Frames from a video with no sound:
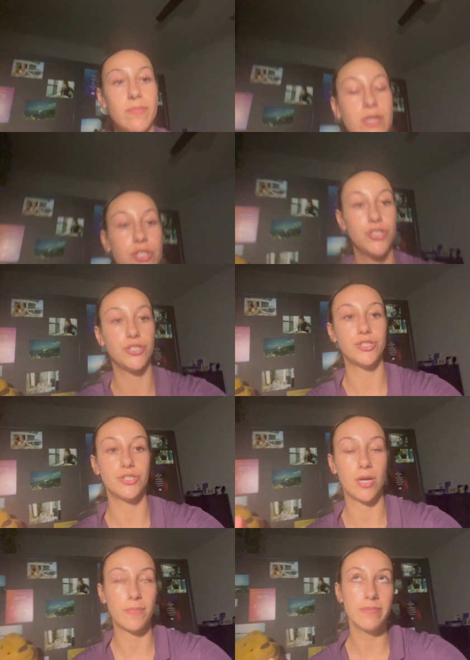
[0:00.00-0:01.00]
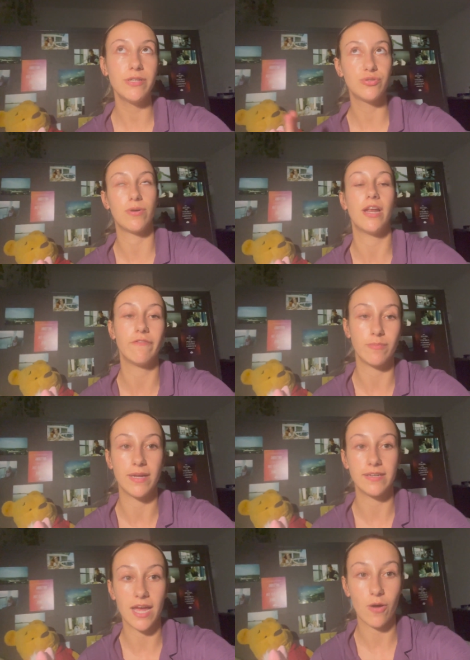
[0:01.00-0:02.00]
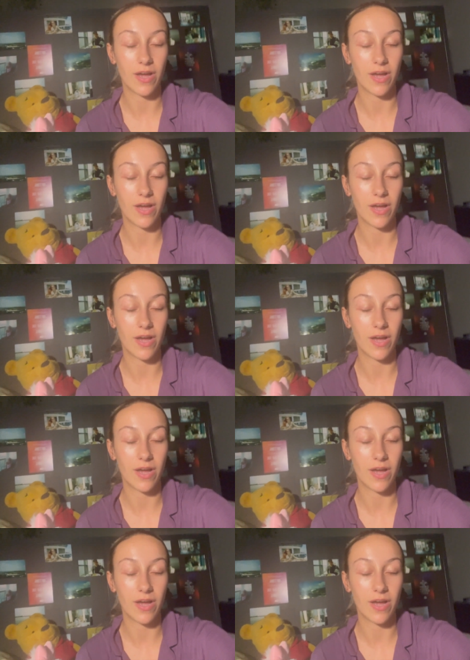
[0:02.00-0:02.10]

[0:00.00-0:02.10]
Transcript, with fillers: much, I'm pretty much ready for bed now.